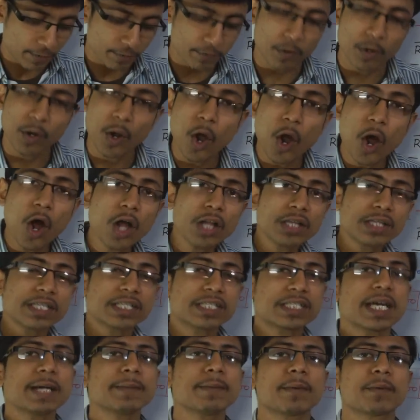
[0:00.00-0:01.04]
For all
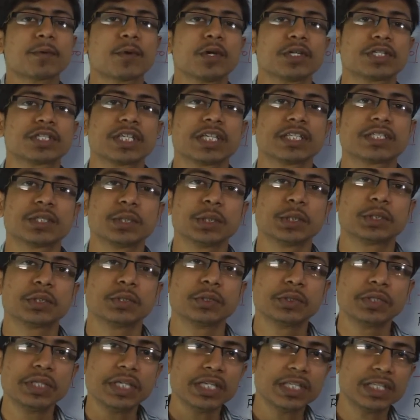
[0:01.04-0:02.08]
these type of questions, you need
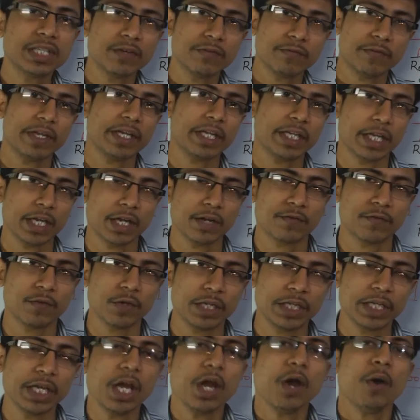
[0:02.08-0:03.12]
to read them very
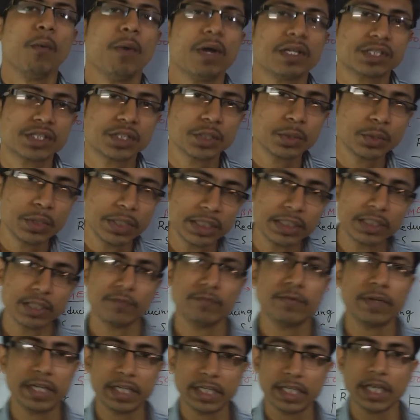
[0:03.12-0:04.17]
carefully. Once you read
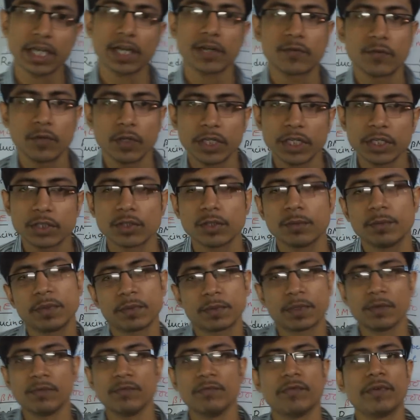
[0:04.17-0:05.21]
them very carefully, it will
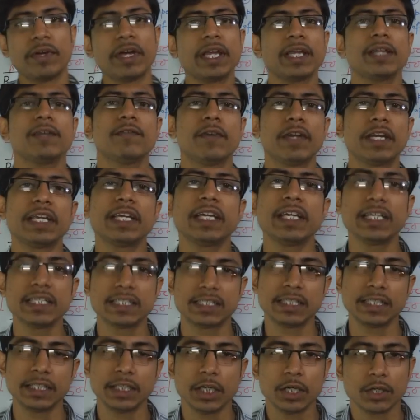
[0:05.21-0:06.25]
become very, very
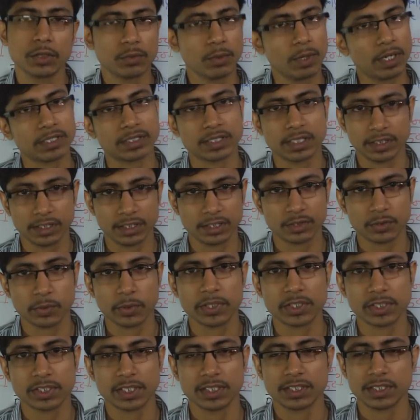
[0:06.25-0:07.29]
easy to answer these
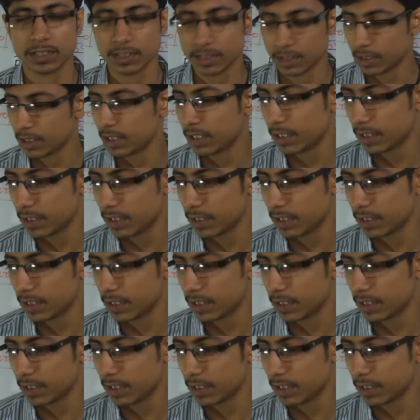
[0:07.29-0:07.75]
questions.